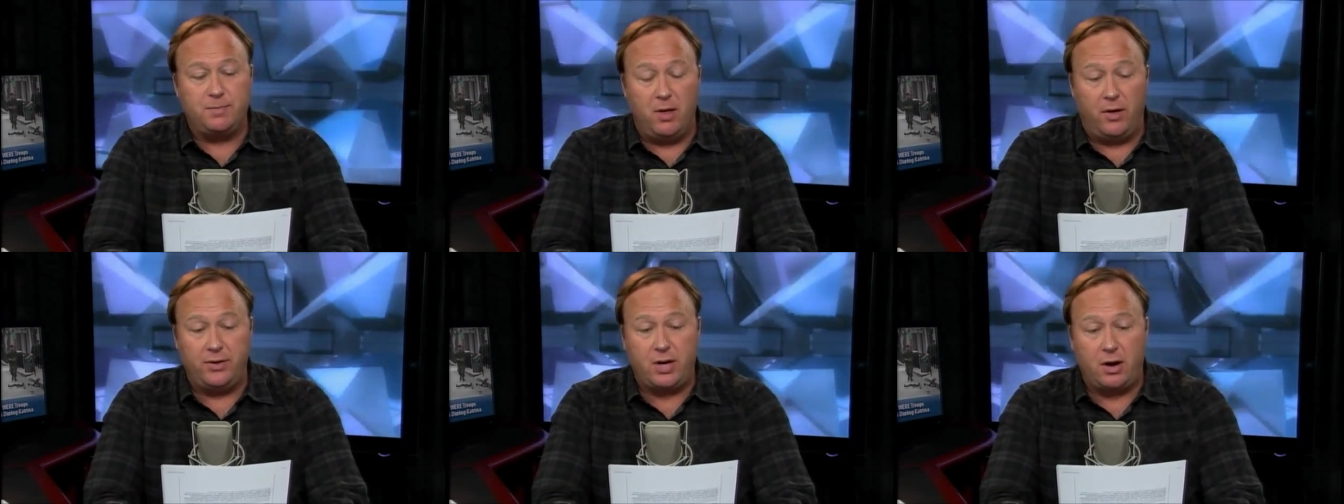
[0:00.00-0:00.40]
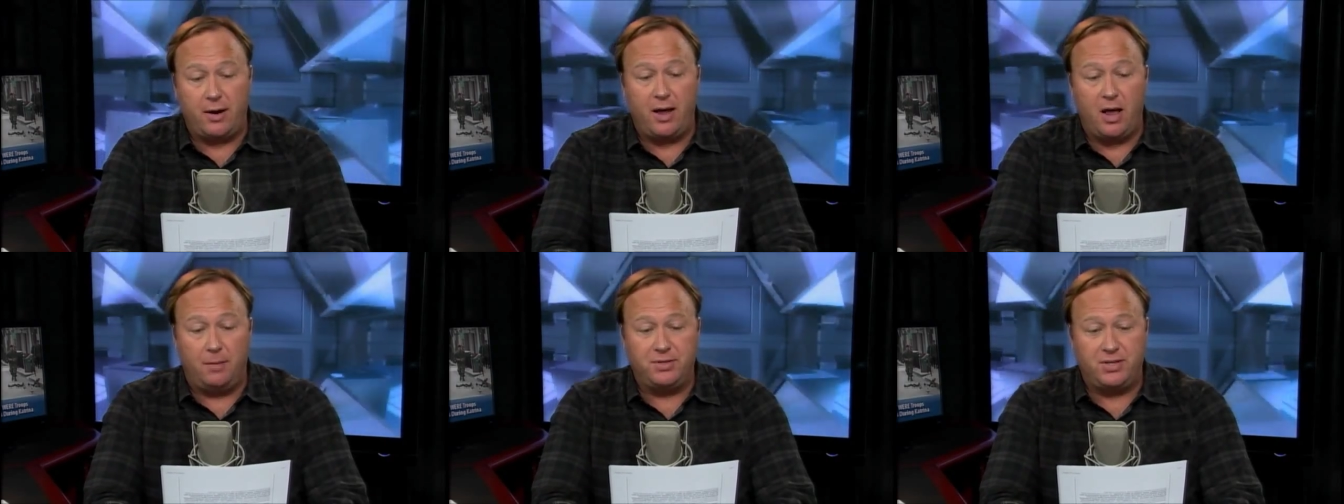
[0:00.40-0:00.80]

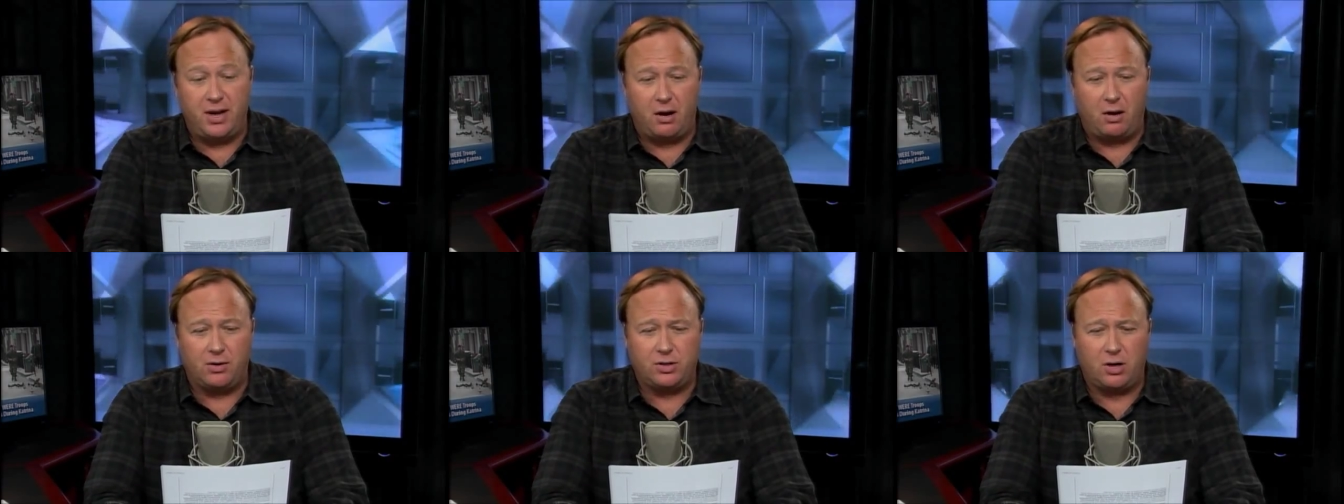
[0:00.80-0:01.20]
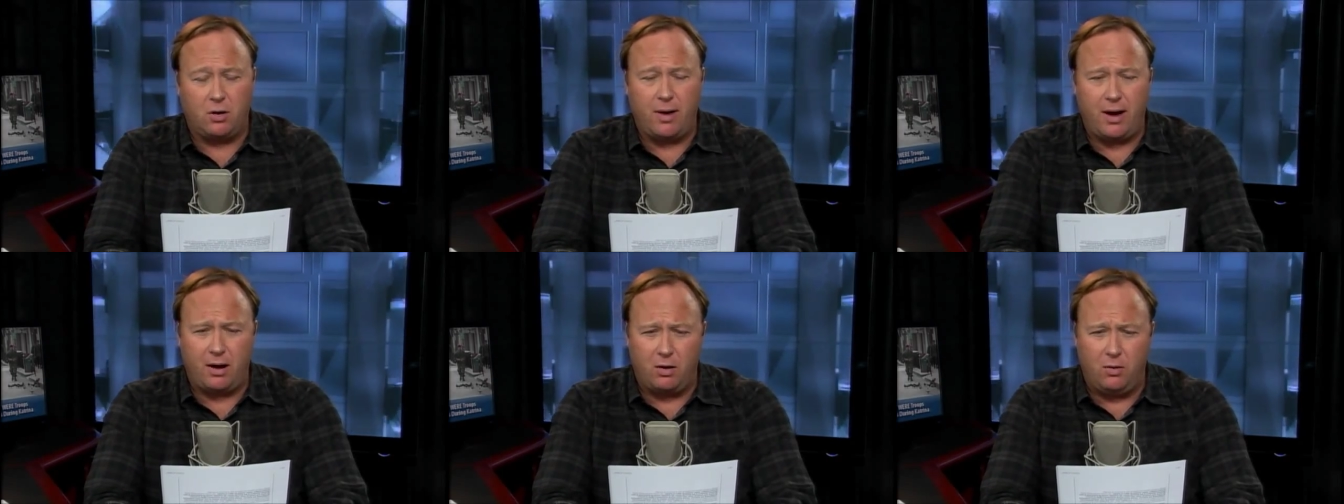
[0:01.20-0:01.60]
military helps terrorists
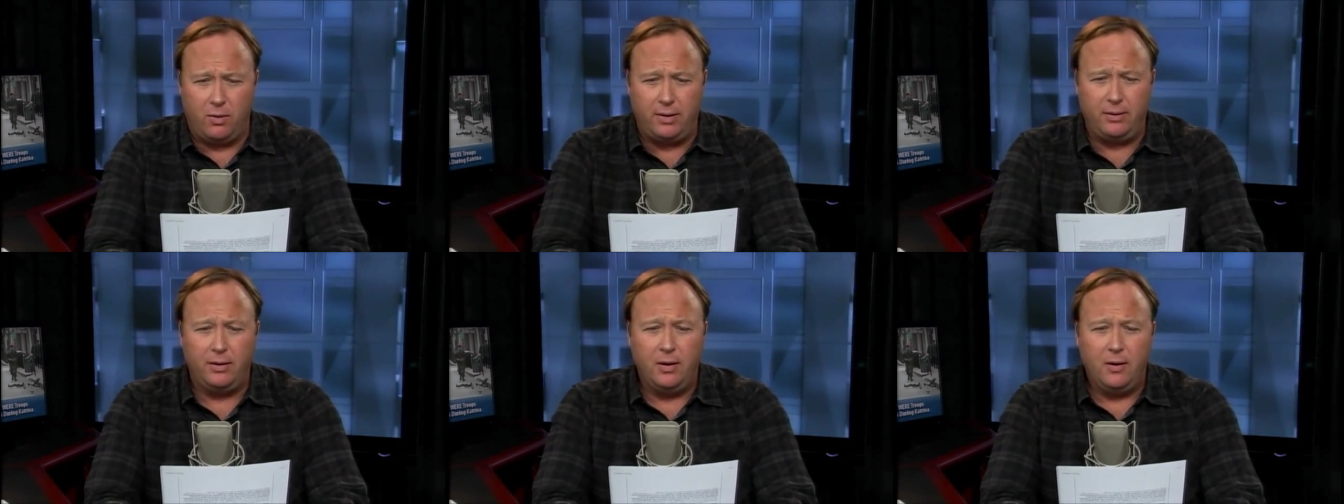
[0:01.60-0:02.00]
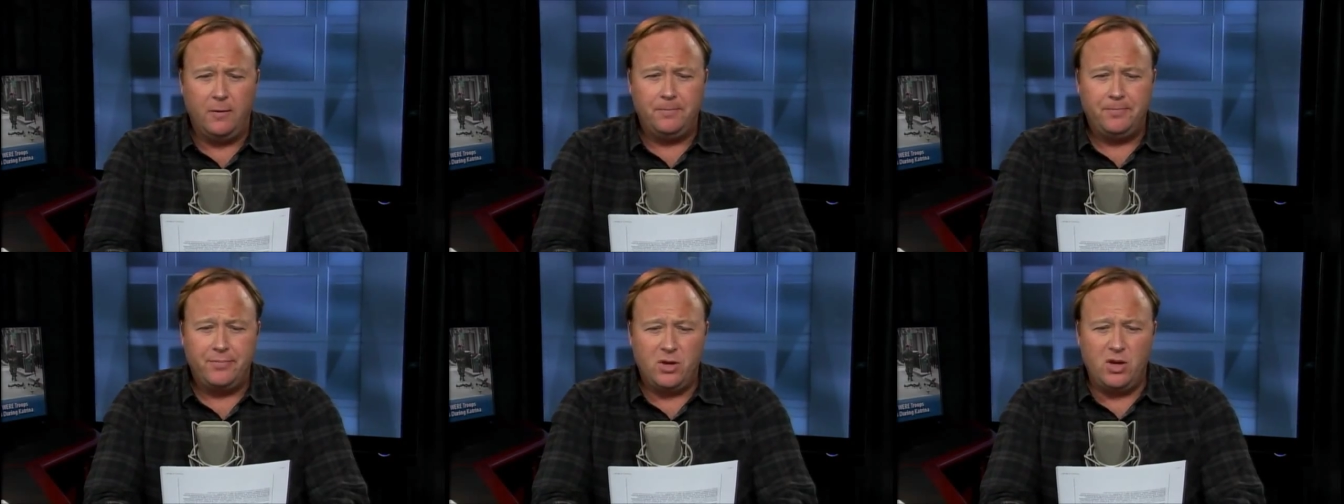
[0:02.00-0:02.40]
grow heroin,
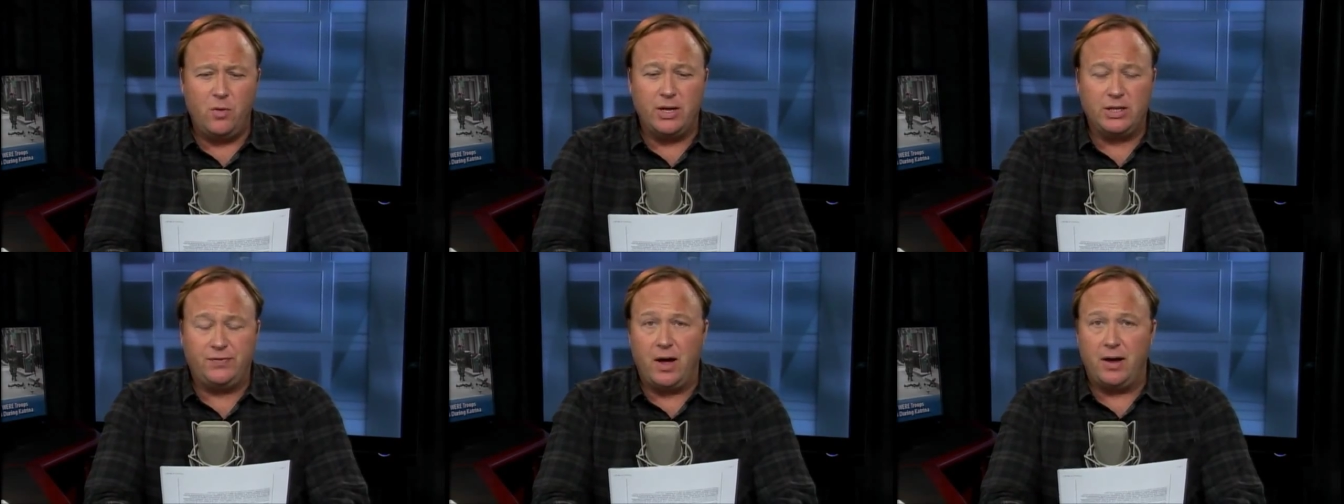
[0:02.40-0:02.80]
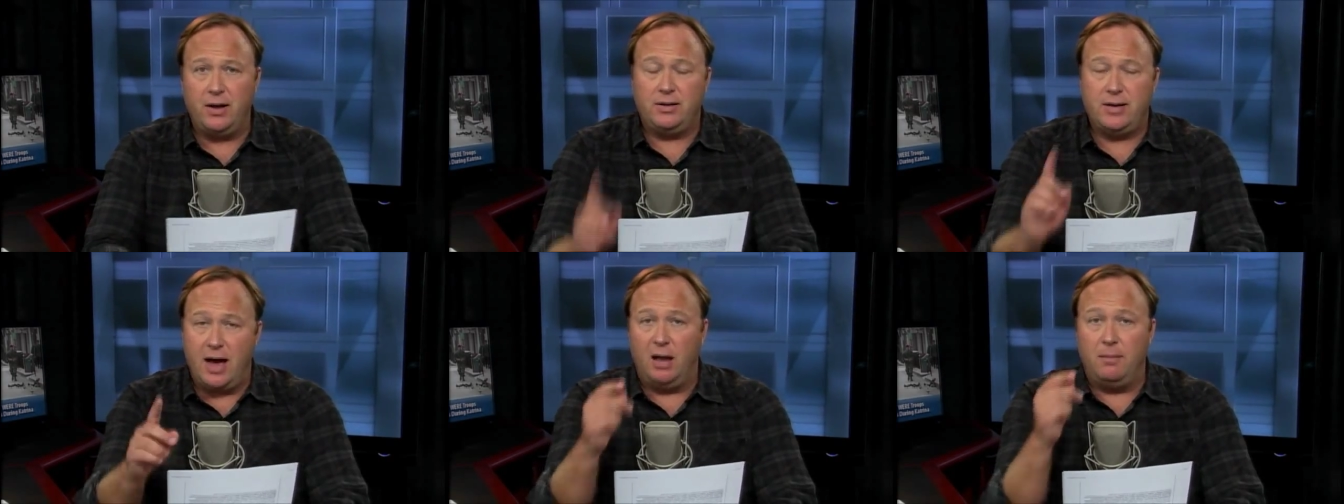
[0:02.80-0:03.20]
U.S.
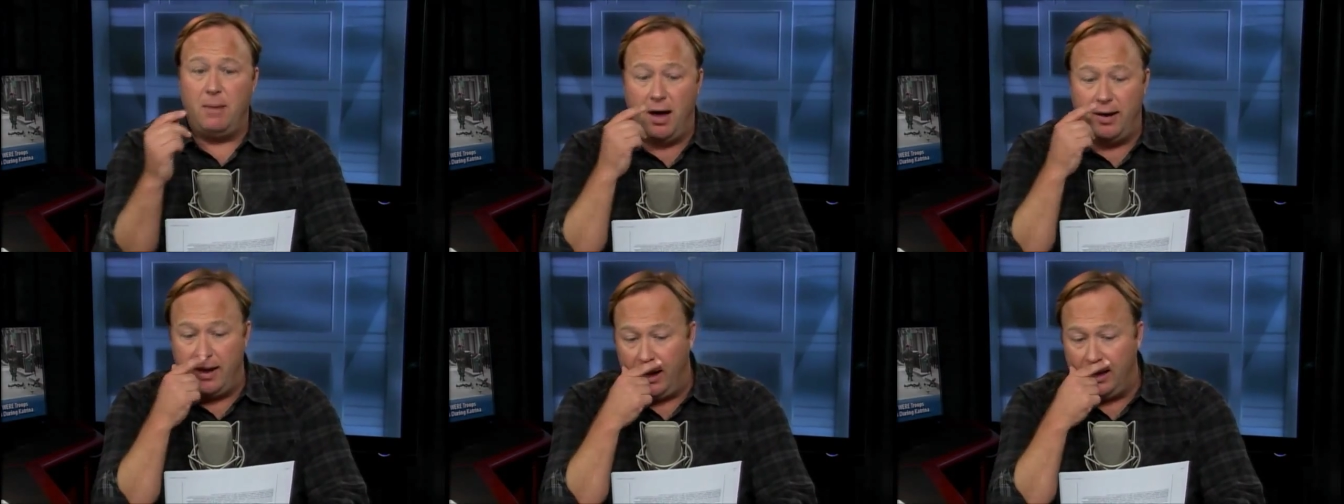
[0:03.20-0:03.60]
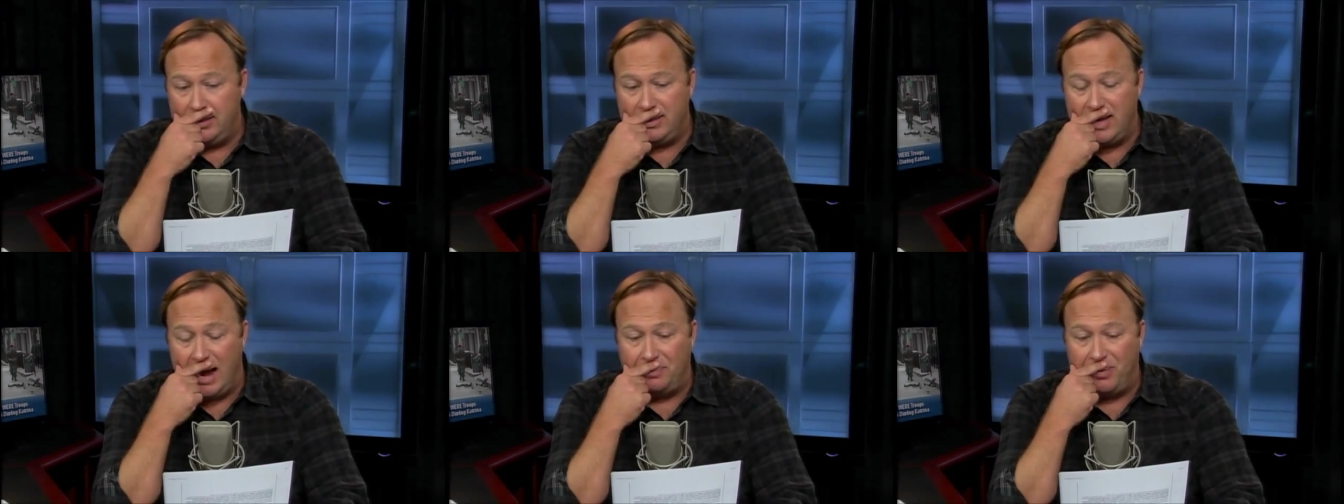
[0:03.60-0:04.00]
funding Taliban. Now, let's
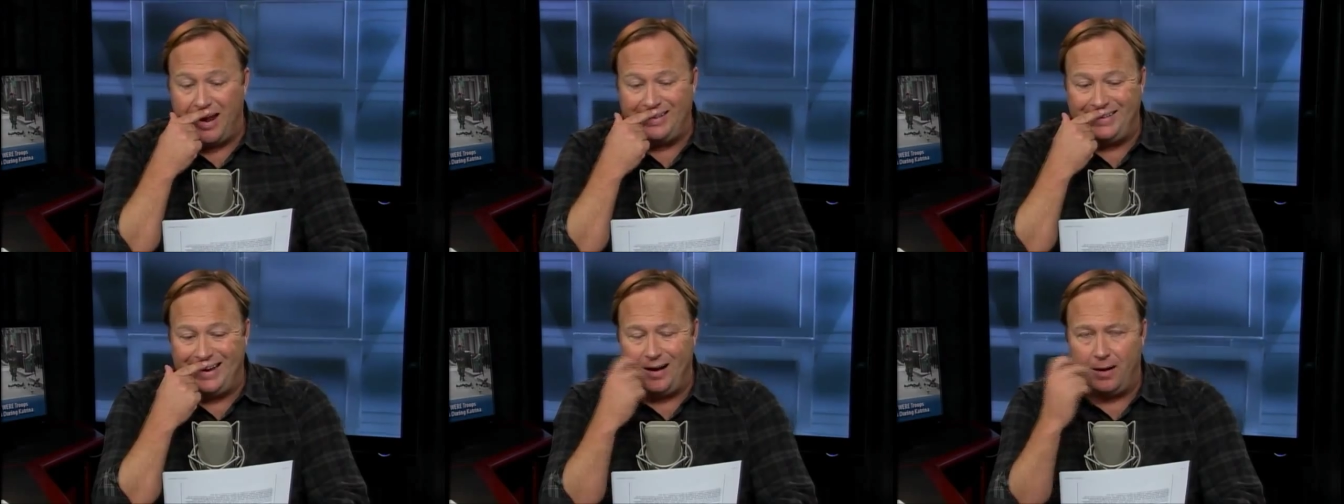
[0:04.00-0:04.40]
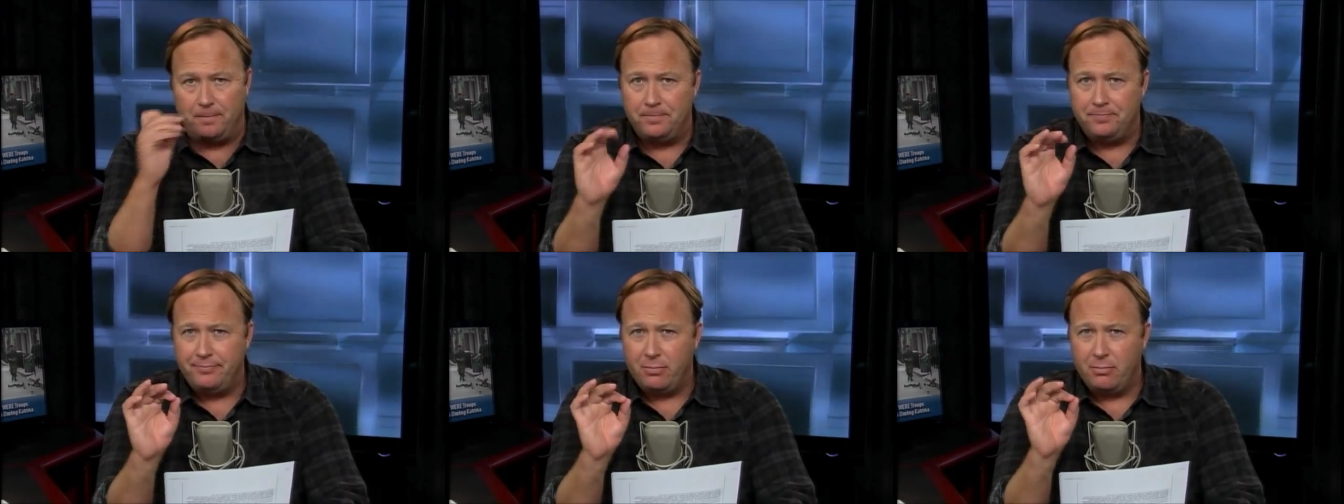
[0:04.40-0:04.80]
stop right there
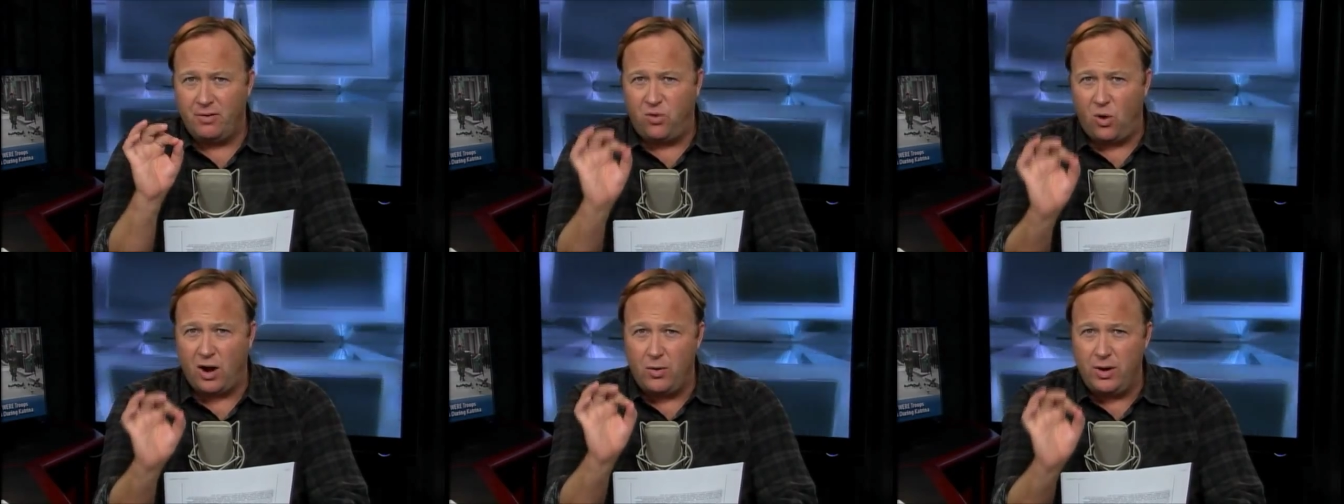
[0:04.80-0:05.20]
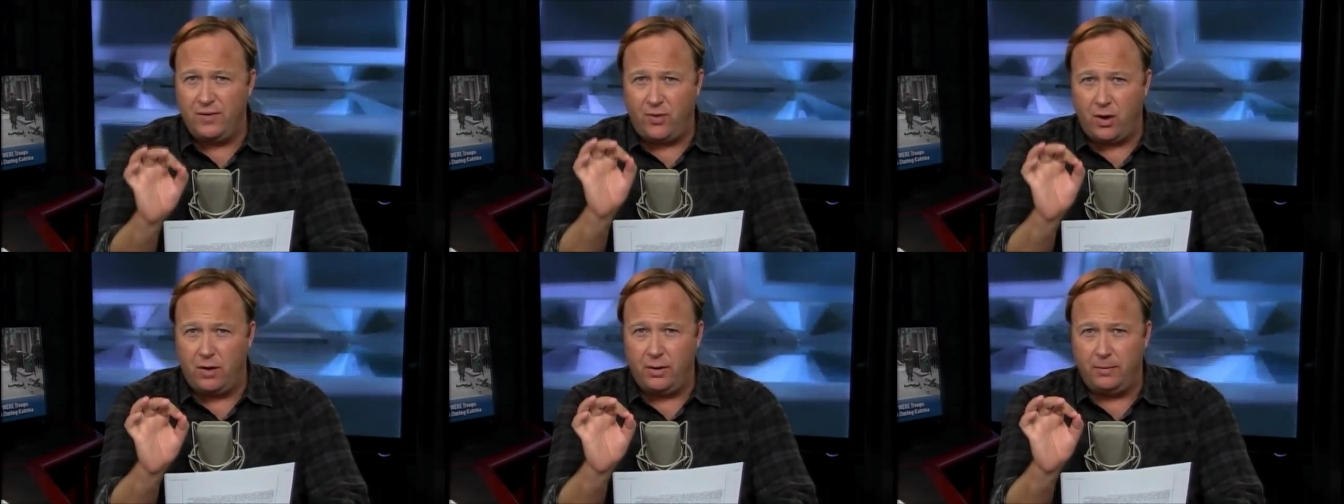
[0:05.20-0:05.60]
before I go any
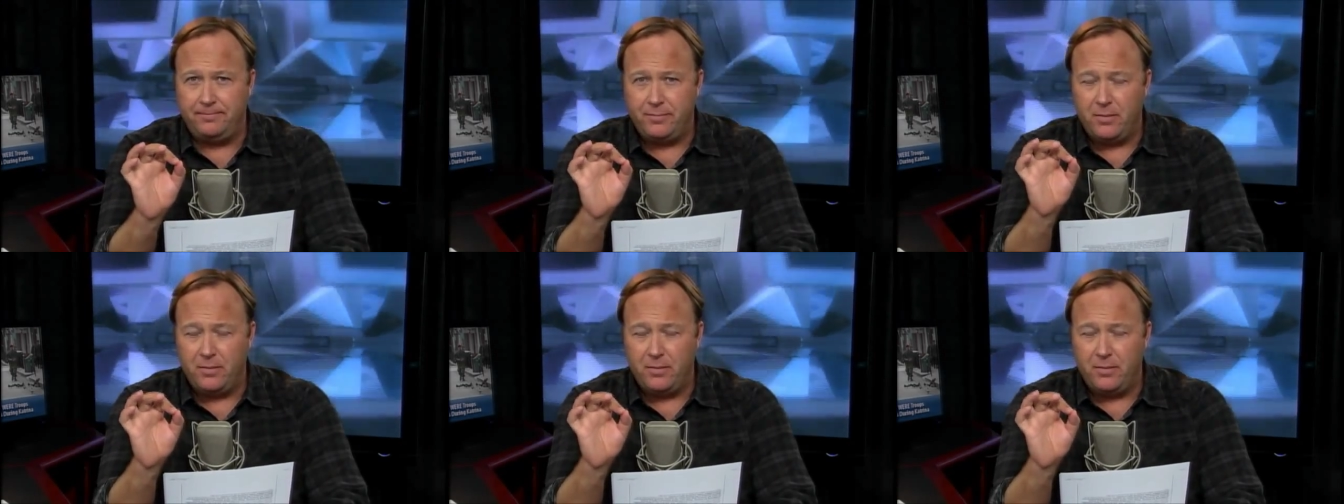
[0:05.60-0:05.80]
further.